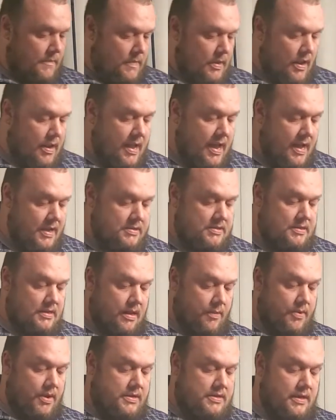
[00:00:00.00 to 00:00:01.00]
Next,
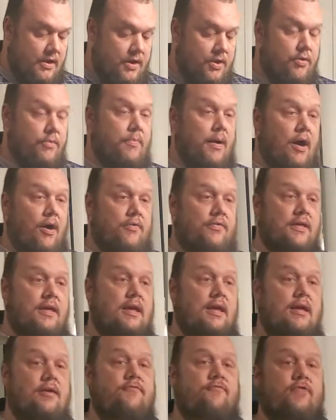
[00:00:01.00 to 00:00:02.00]
I'm going to tell you about
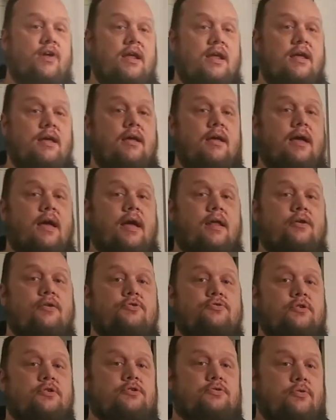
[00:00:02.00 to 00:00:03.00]
the feeding and
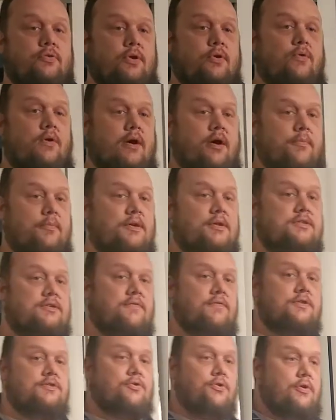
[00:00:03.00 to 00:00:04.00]
nutritional requirements of
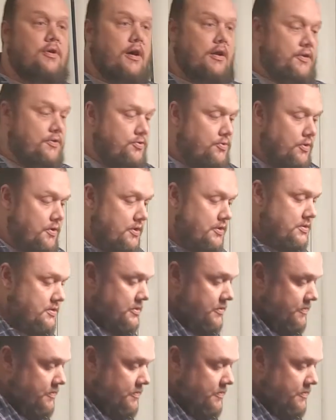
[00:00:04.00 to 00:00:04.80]
a Sulcata tortoise.